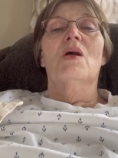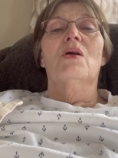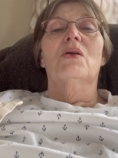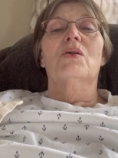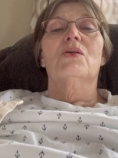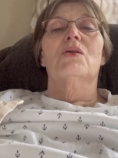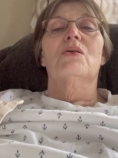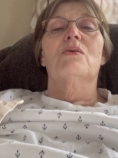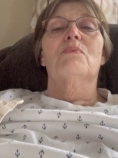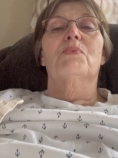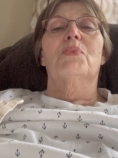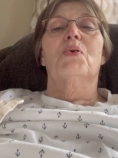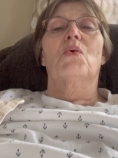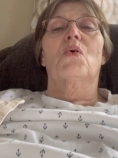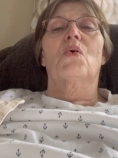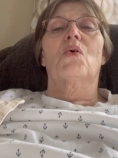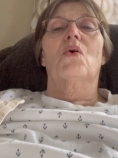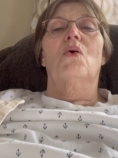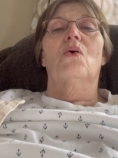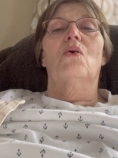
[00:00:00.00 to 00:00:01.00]
to
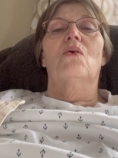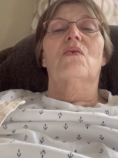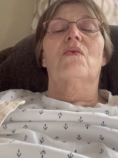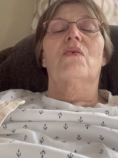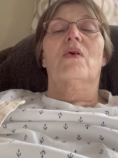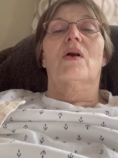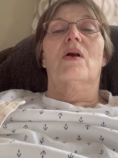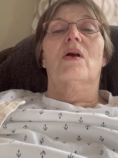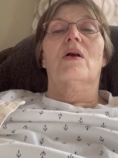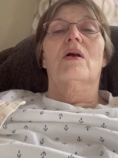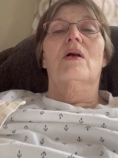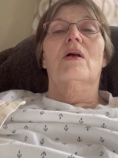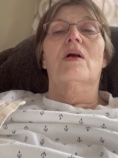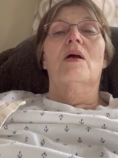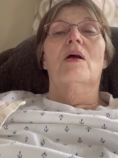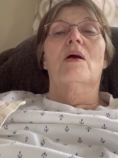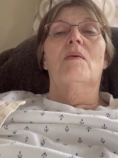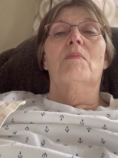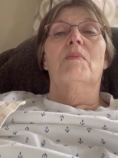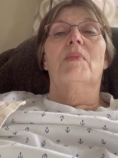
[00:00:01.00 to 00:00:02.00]
pour over.
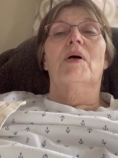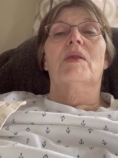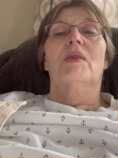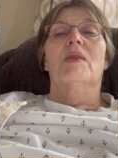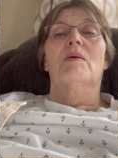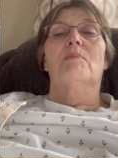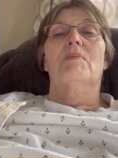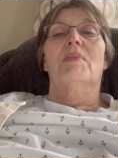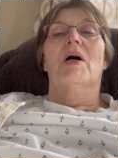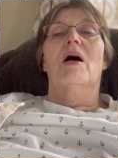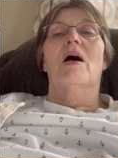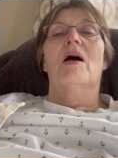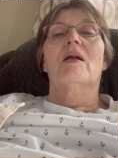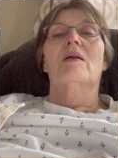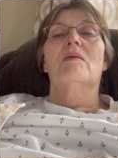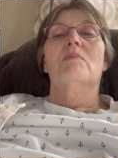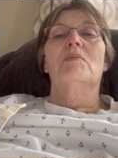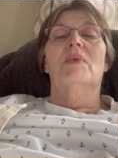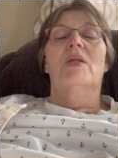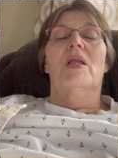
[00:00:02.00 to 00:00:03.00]
But the
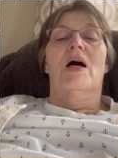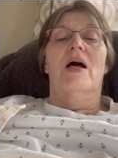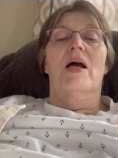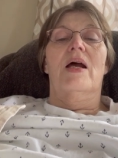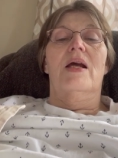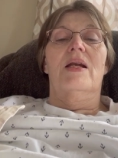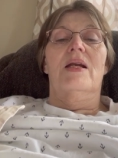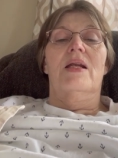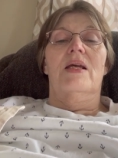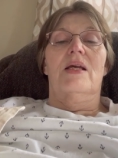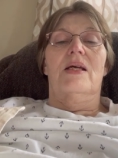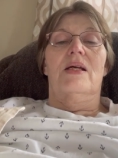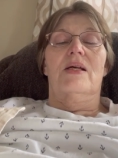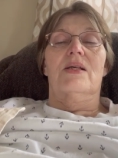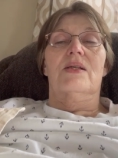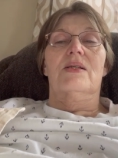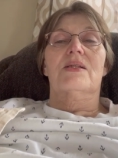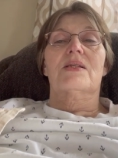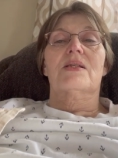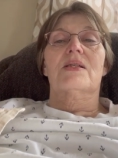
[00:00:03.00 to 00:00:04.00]
bottom line
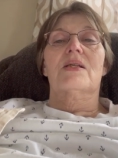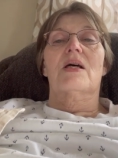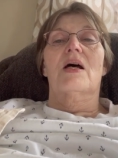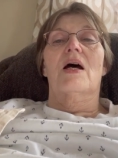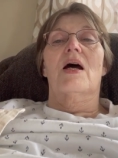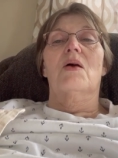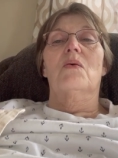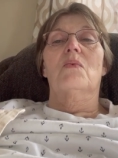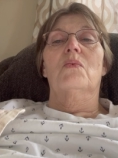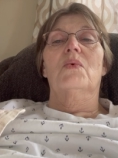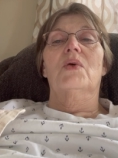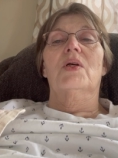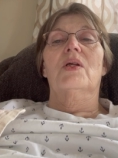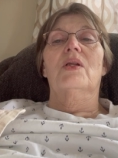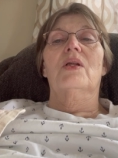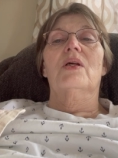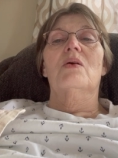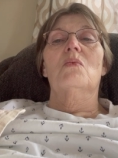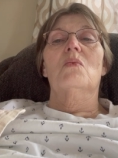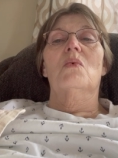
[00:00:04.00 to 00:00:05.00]
is, I
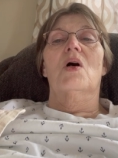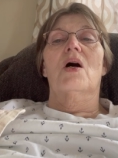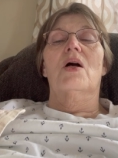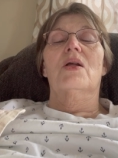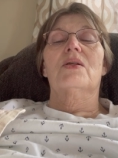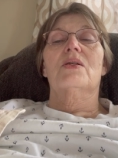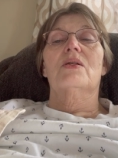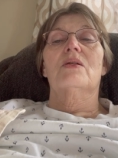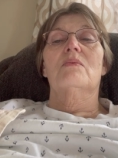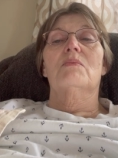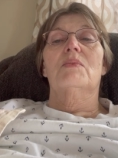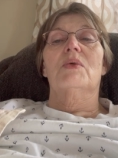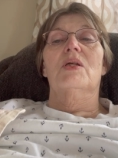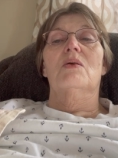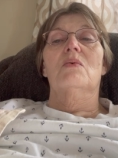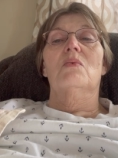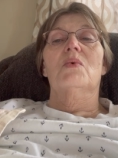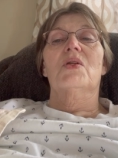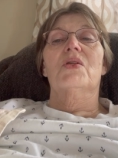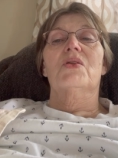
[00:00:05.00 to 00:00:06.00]
really want to be
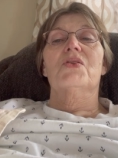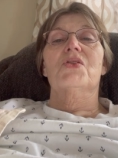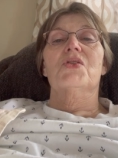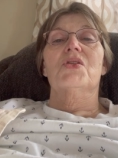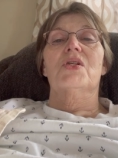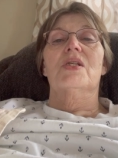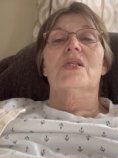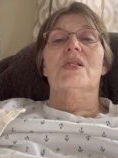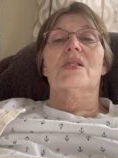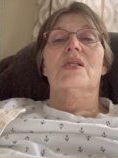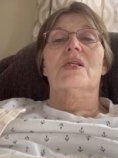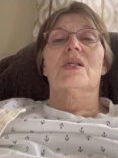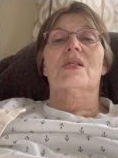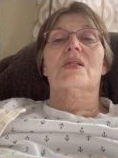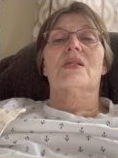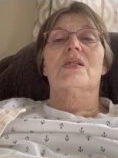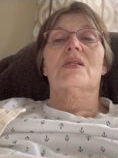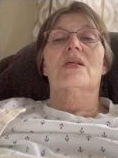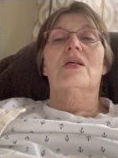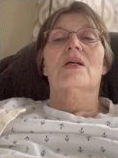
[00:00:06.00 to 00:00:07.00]
with
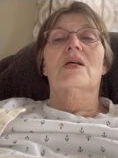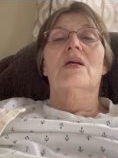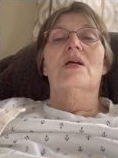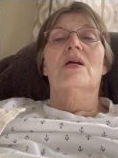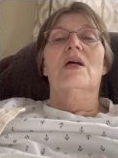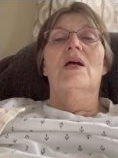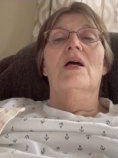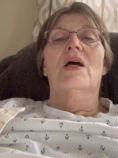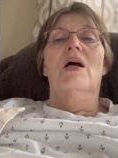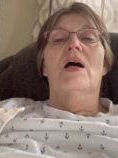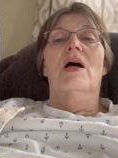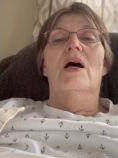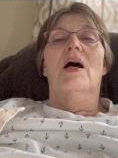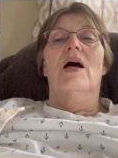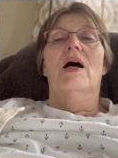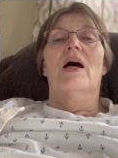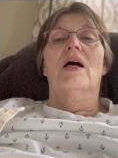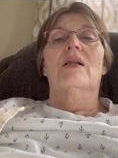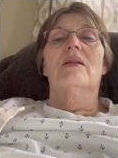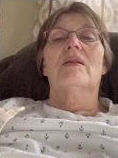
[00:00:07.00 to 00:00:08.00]
Jesus.
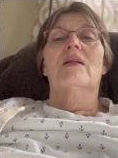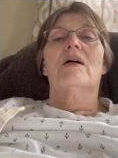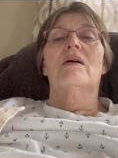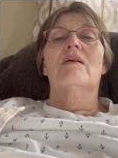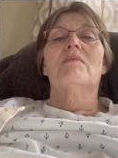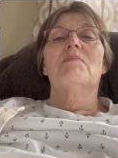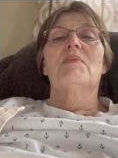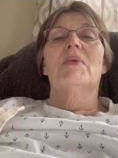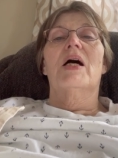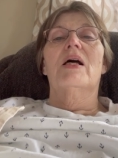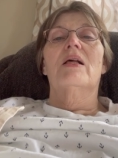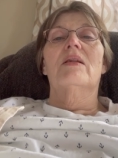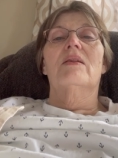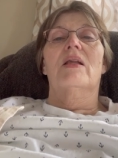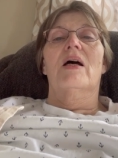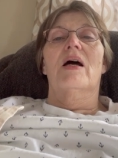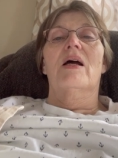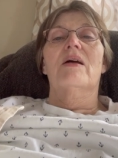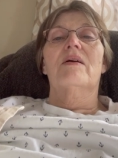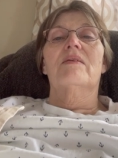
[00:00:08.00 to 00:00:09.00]
I love my
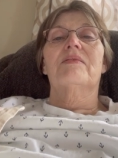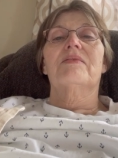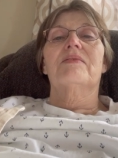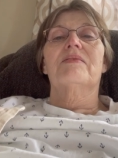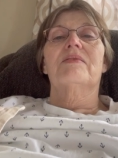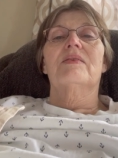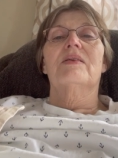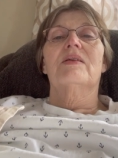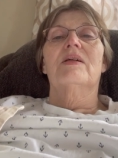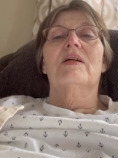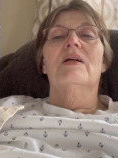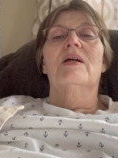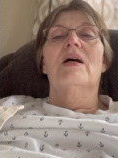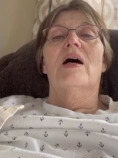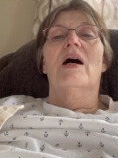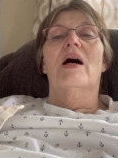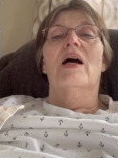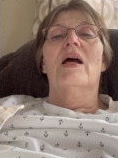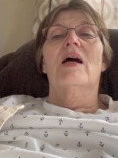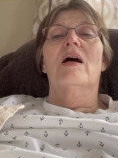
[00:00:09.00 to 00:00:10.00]
life.
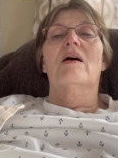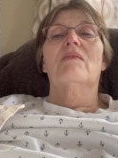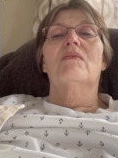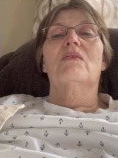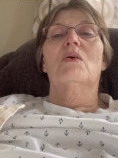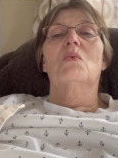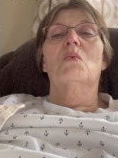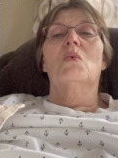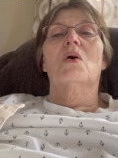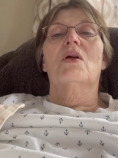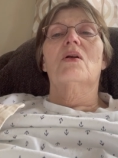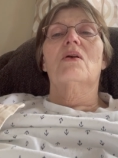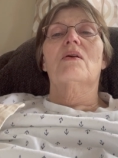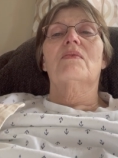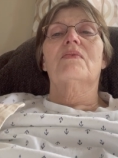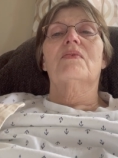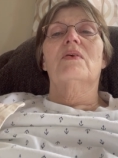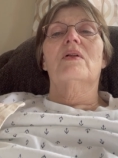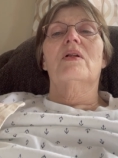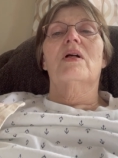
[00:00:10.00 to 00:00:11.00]
I have a
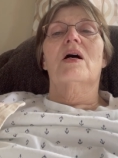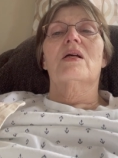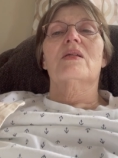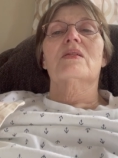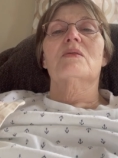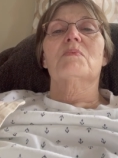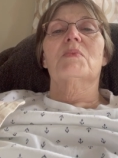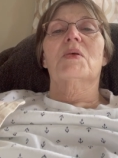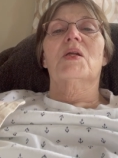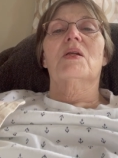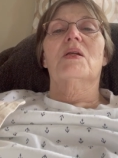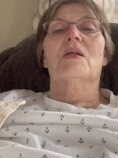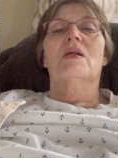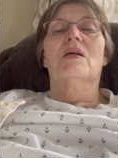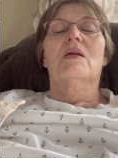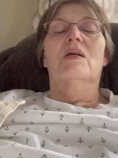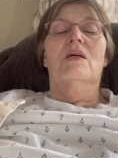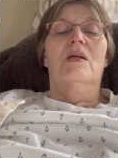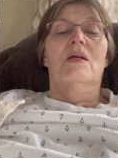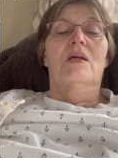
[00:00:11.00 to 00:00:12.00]
wonderful husband,
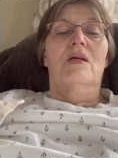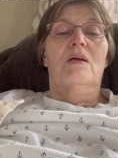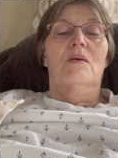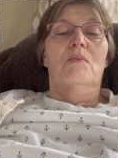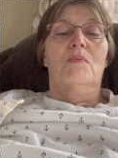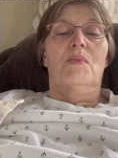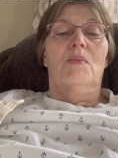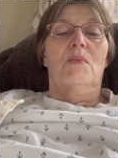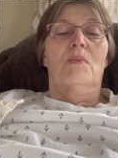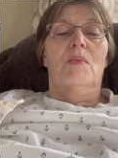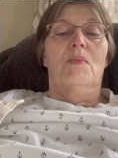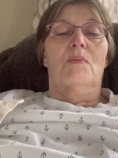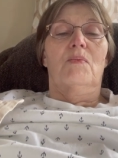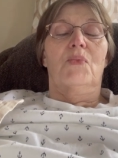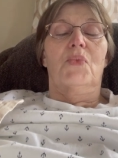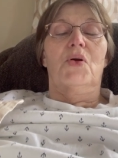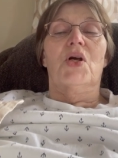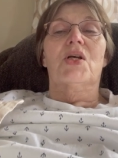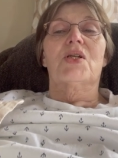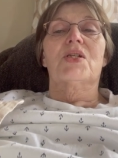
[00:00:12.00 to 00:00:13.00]

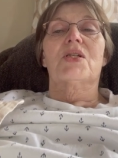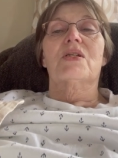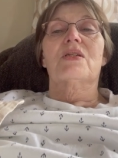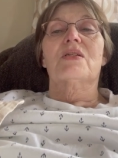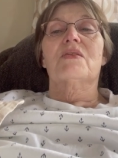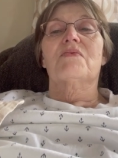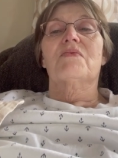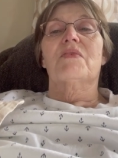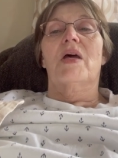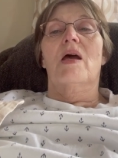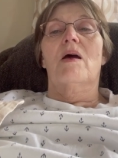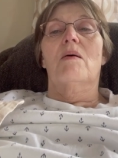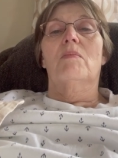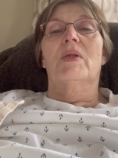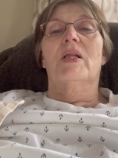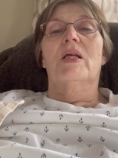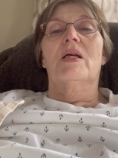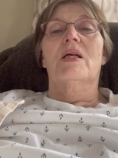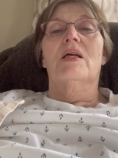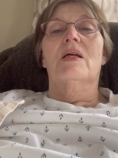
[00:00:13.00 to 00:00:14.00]
precious
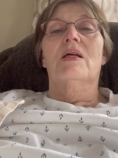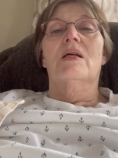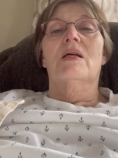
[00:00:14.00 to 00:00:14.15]
family,